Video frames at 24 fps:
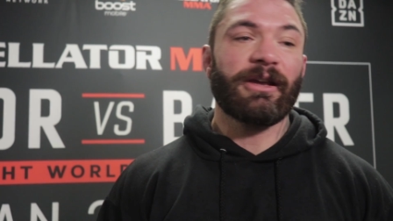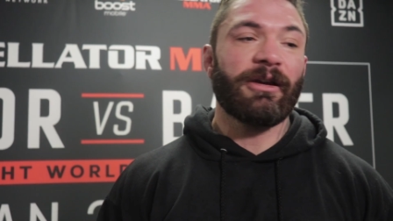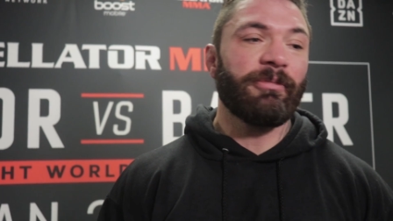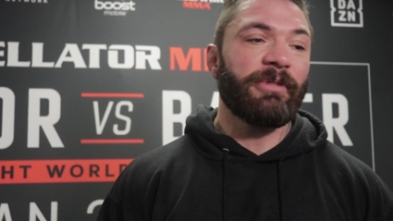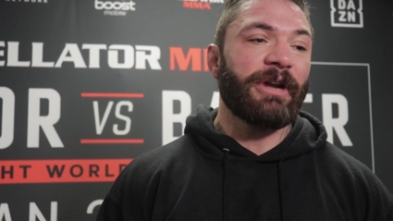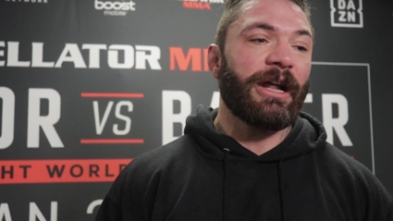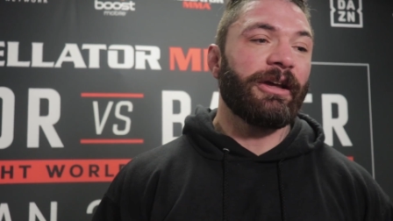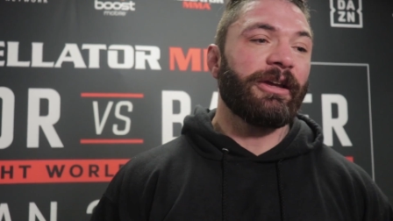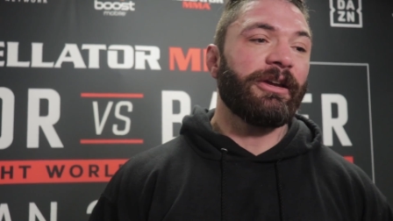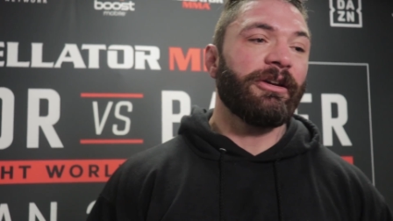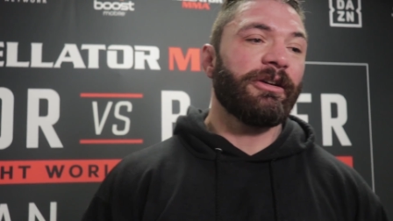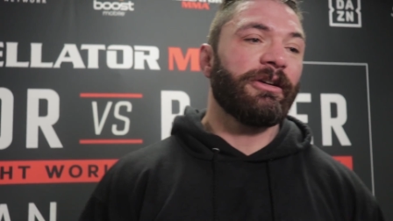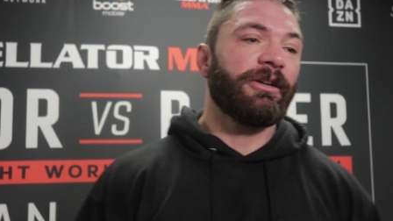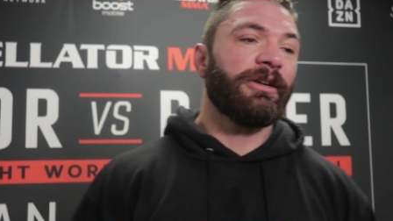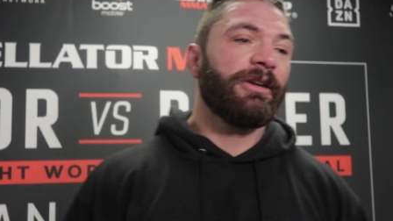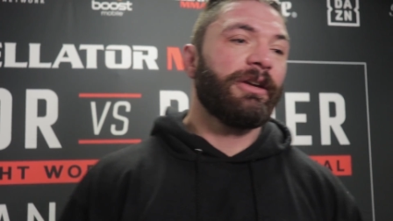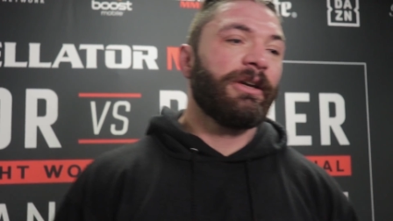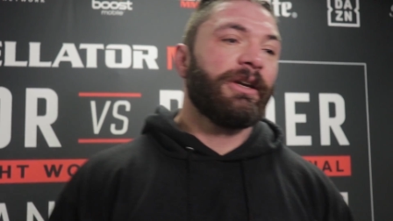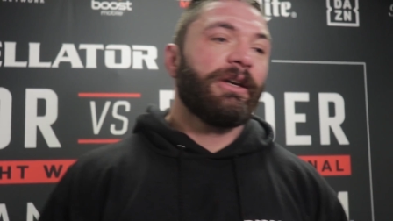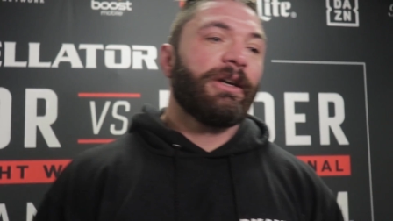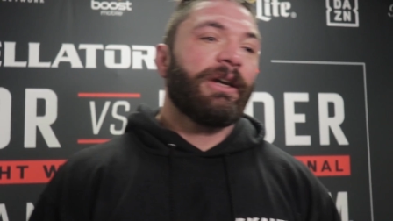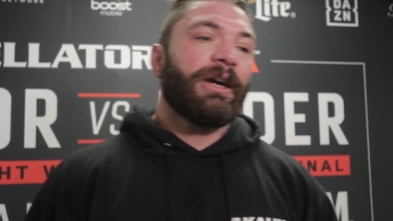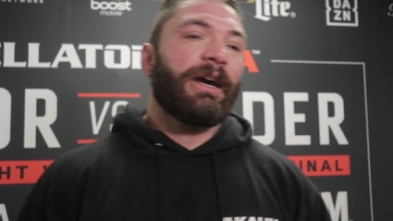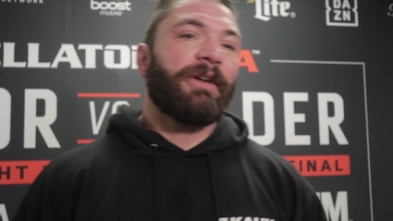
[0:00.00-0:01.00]
Coming out here,
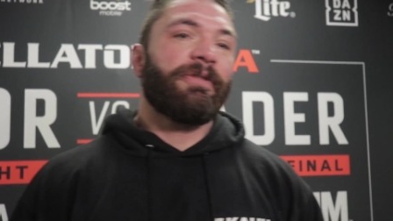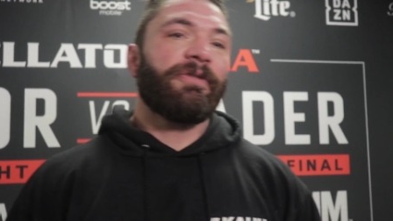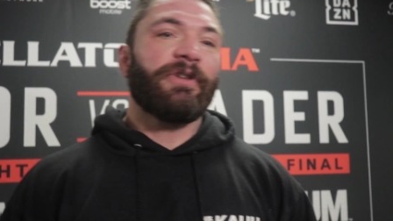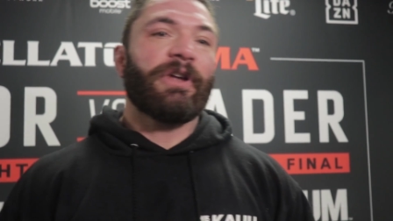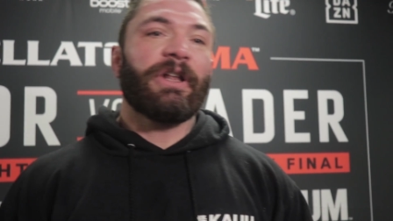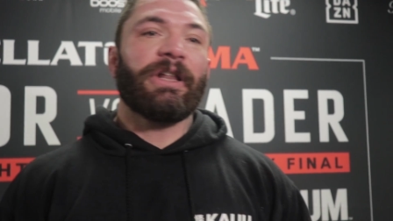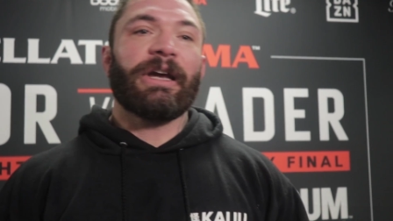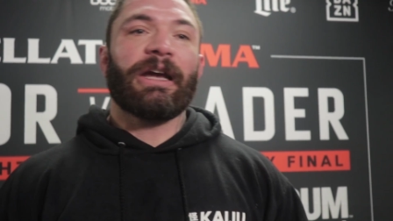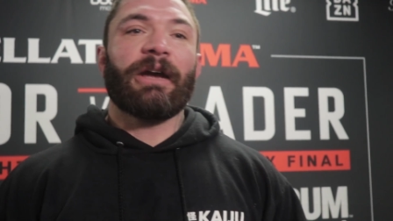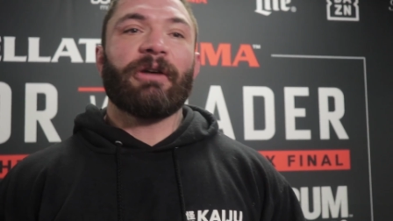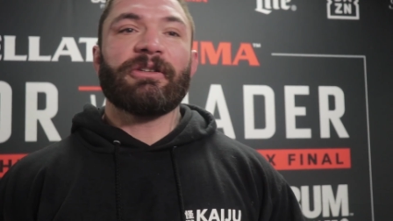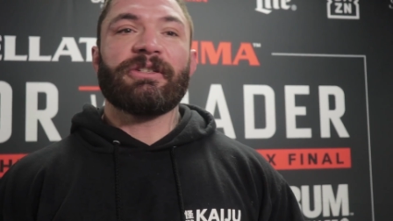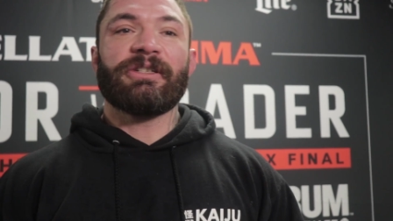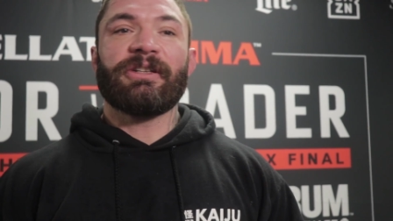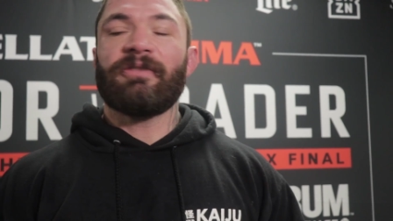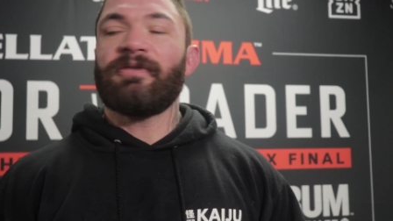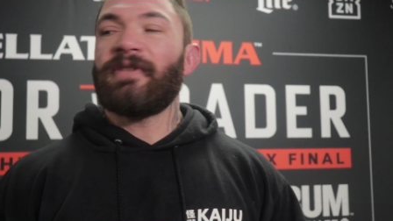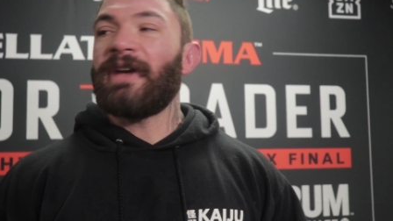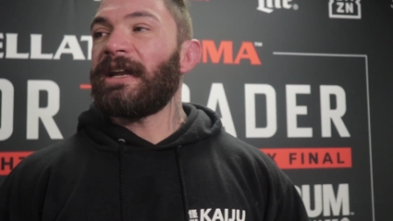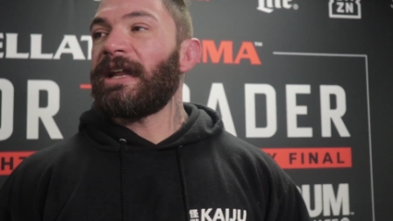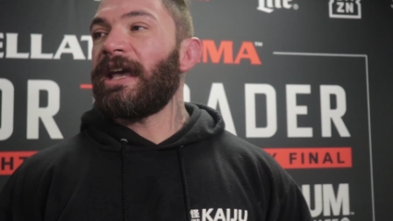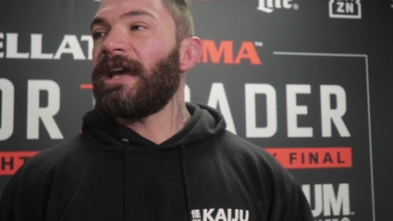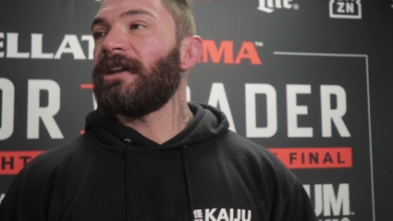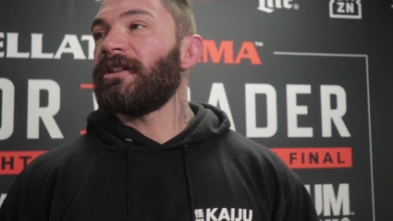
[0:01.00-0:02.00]
I felt like I was in a
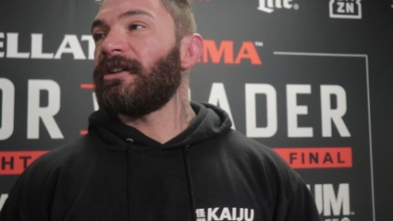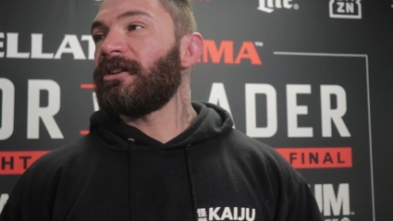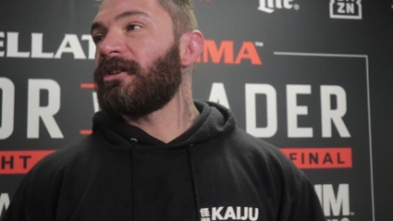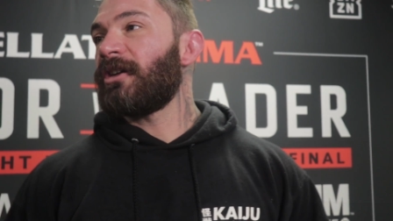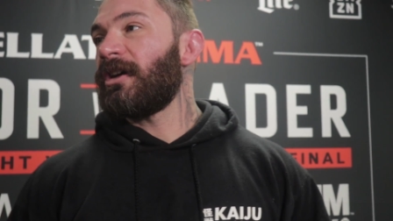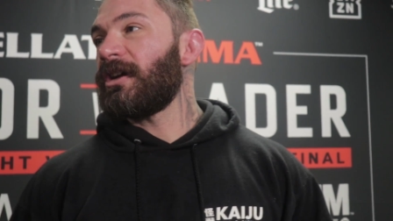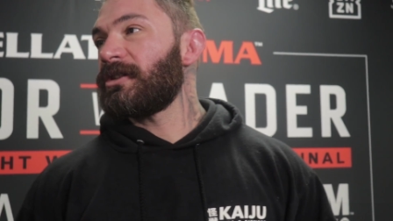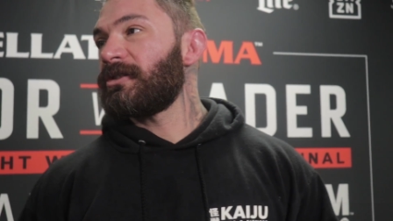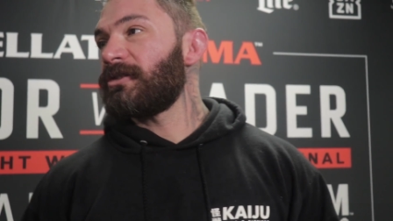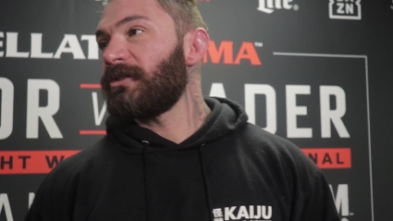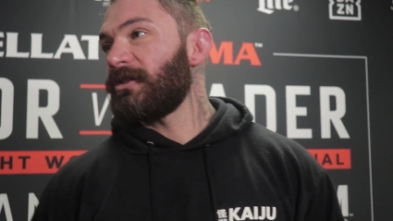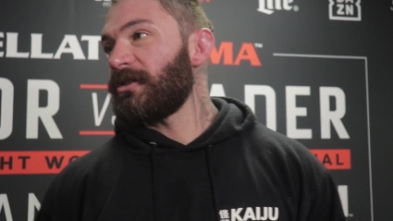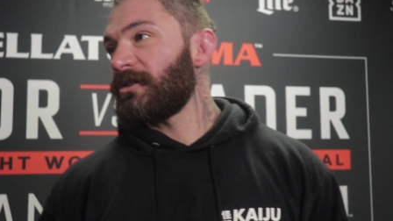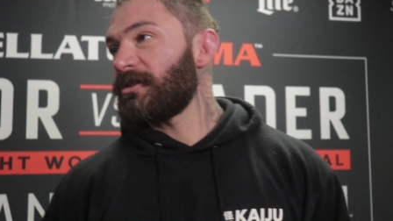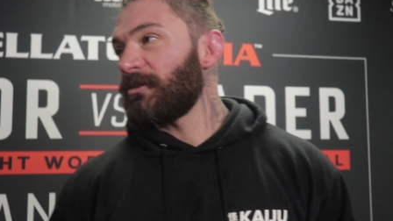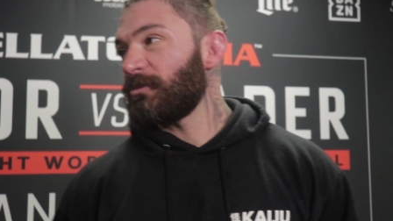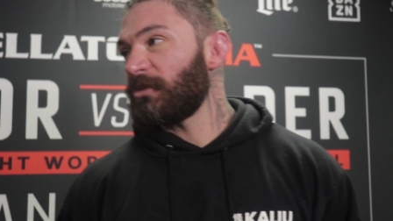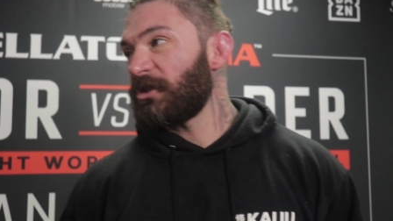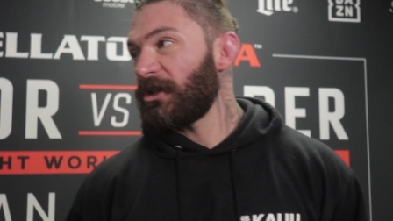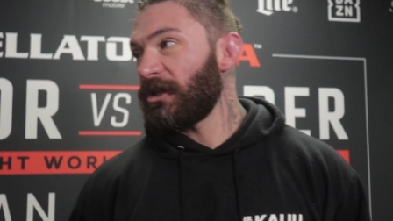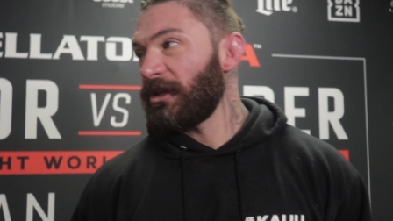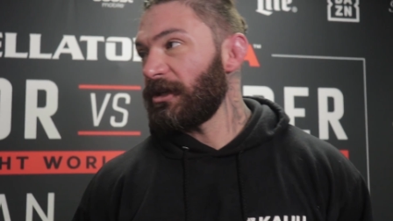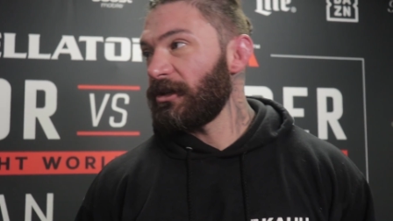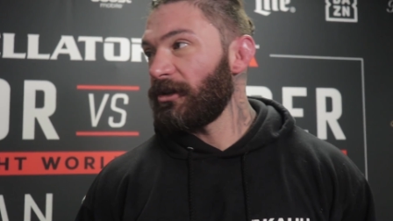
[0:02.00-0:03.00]
Van Halen concert or
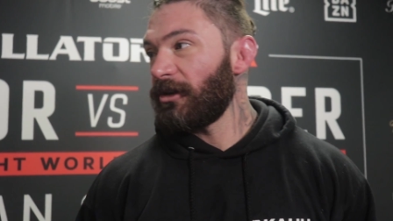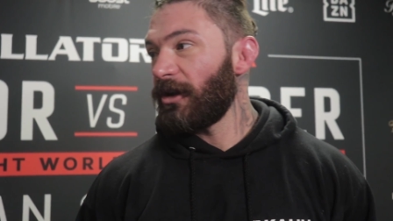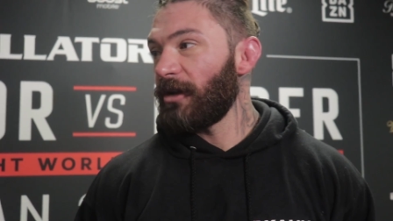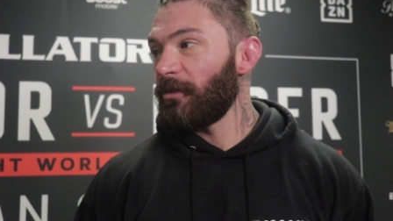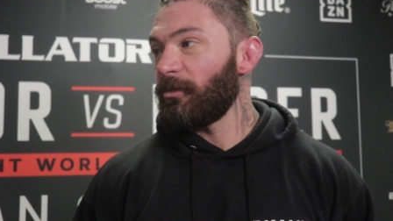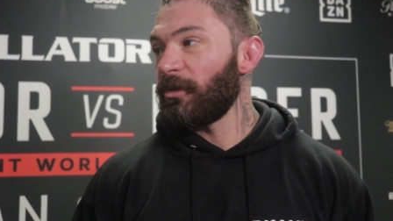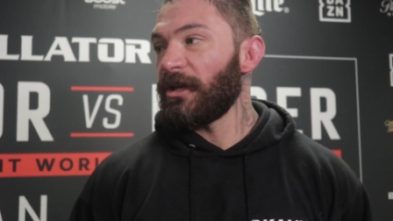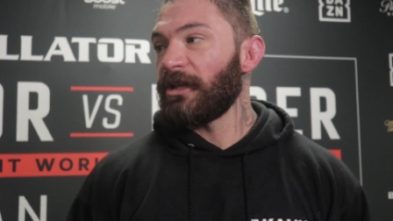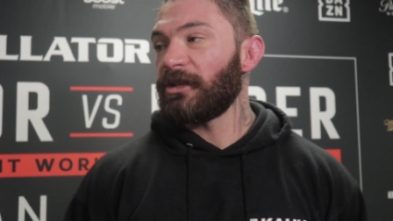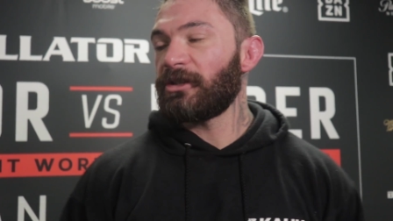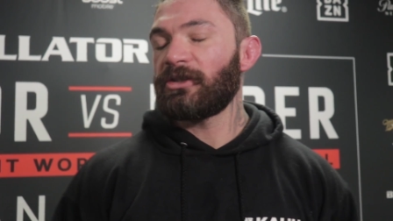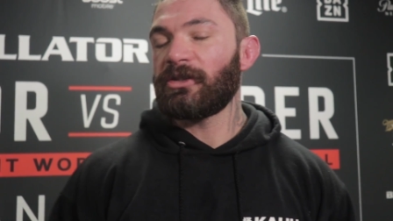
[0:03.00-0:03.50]
some shit, you know what I mean?